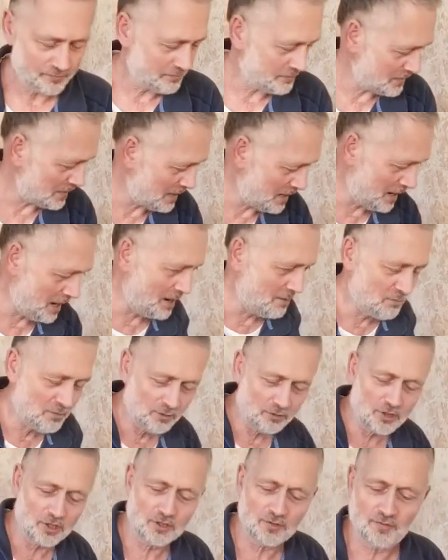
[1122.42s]
and we'll
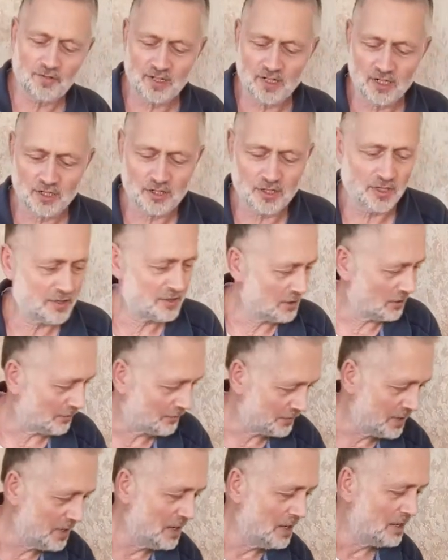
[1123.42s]
just finish this off.
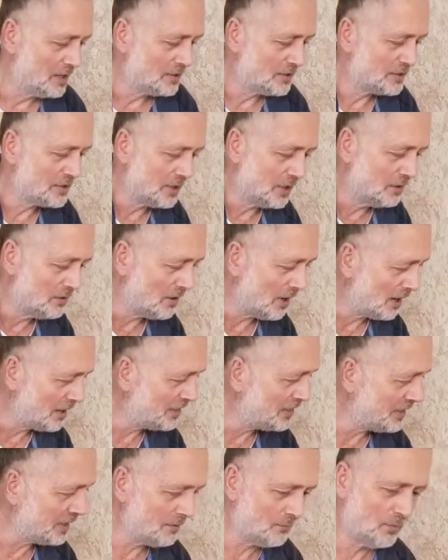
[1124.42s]
So I
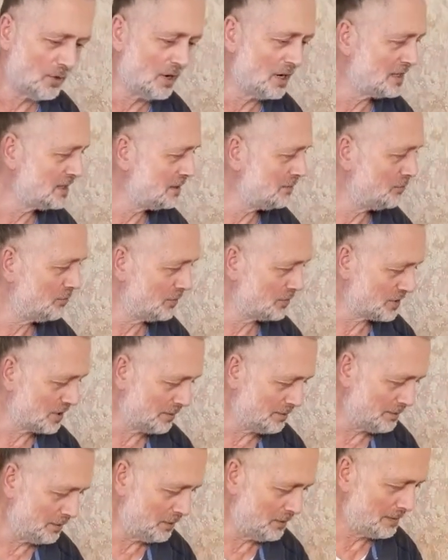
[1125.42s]
think what I did was I
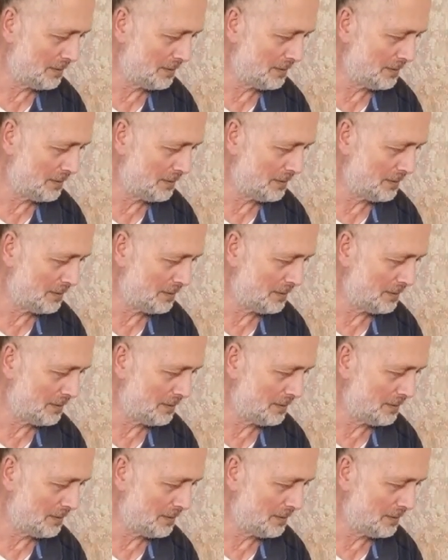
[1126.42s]
put,